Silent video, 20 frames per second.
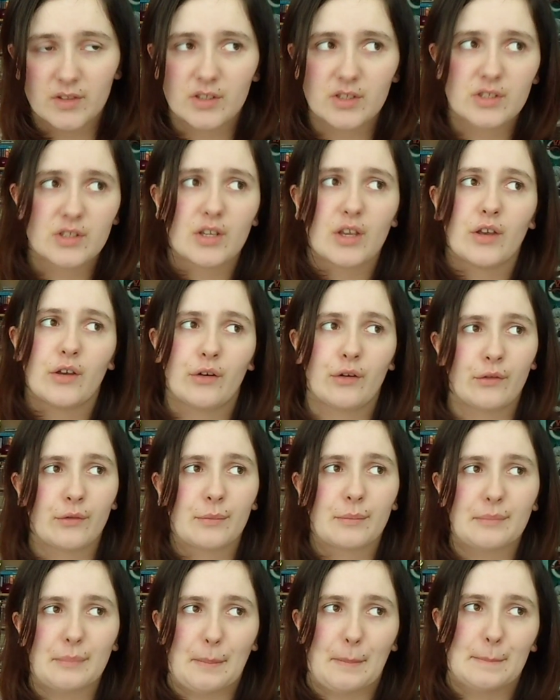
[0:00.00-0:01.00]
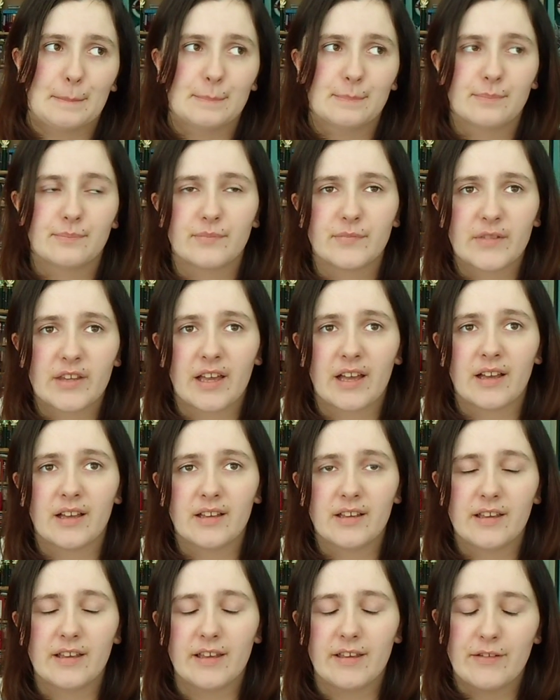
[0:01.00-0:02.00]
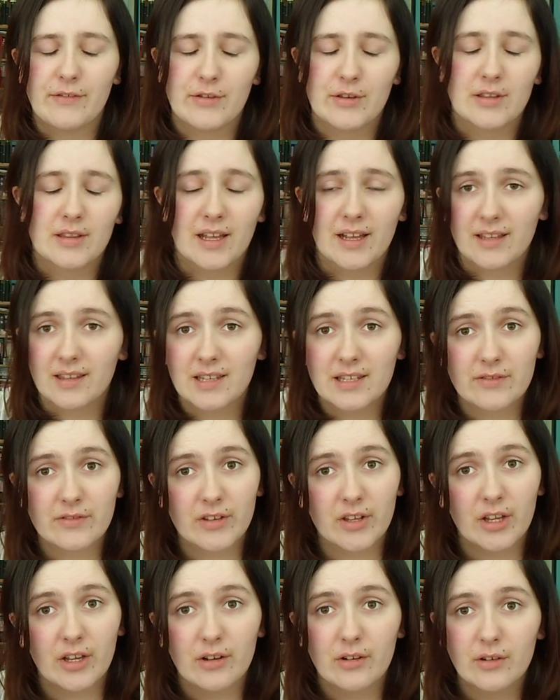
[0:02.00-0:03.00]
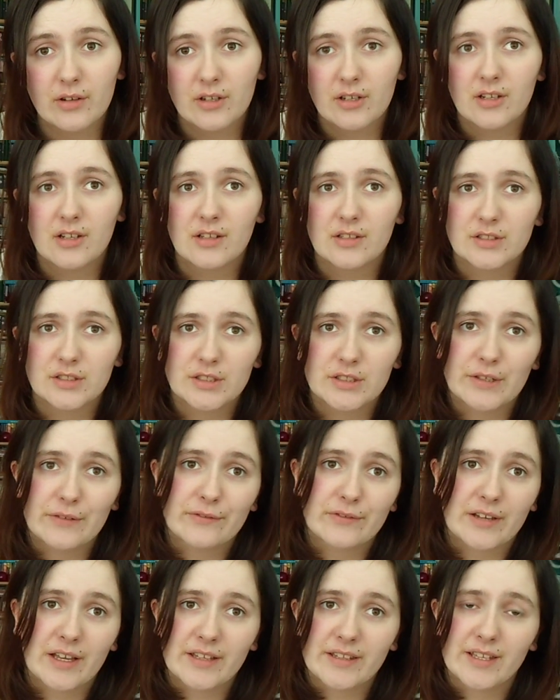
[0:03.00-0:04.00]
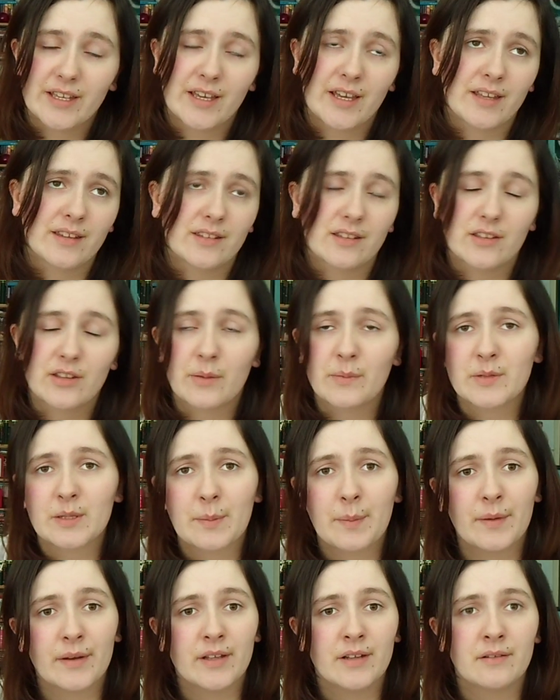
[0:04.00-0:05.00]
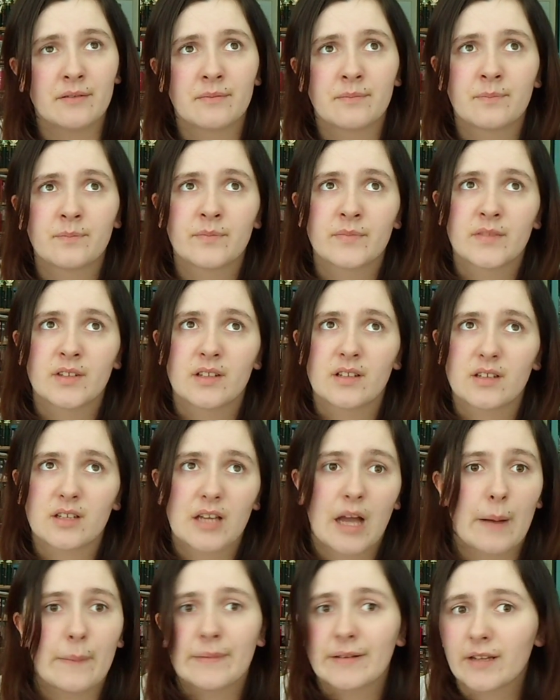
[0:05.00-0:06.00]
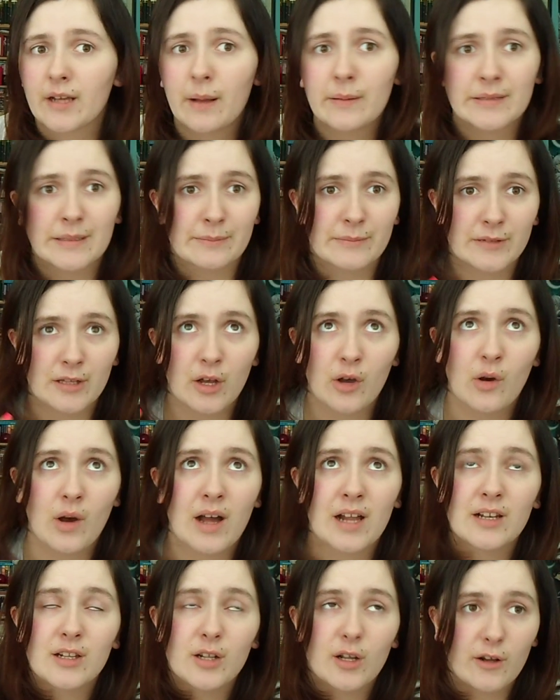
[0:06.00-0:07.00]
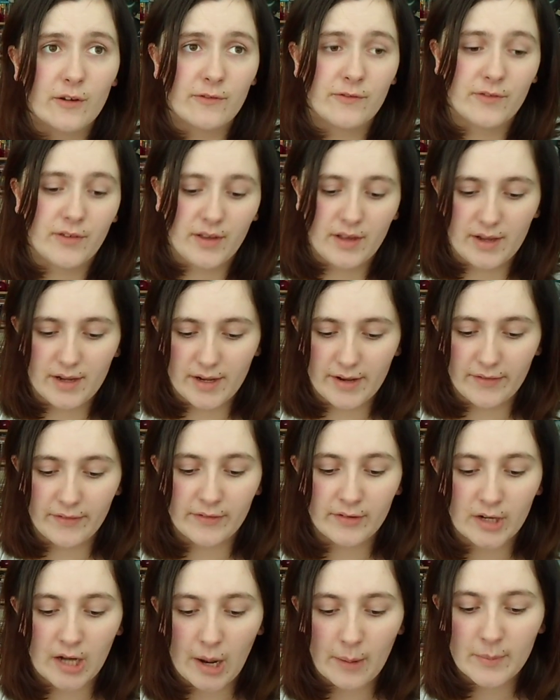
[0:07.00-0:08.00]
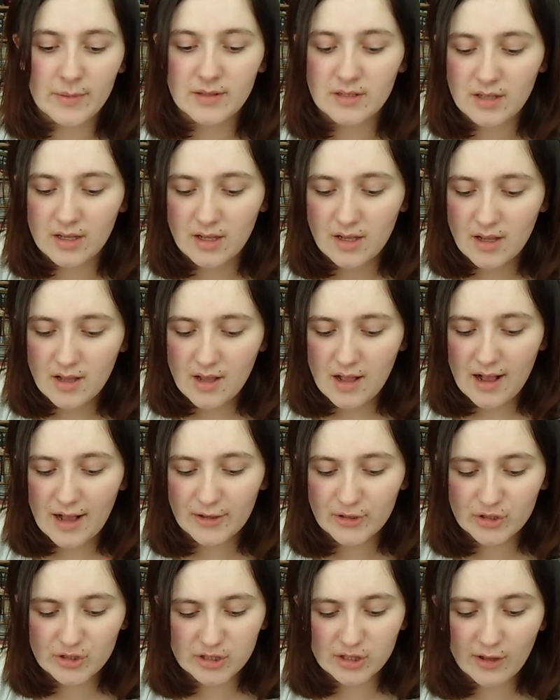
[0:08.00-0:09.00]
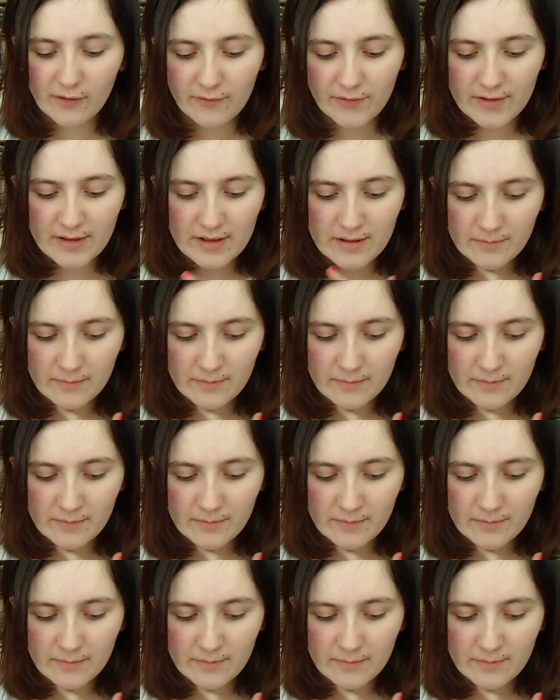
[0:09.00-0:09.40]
So yeah, if you like this video, don't forget to hit the thumbs up button. Comment down below. I love hearing comments. I just love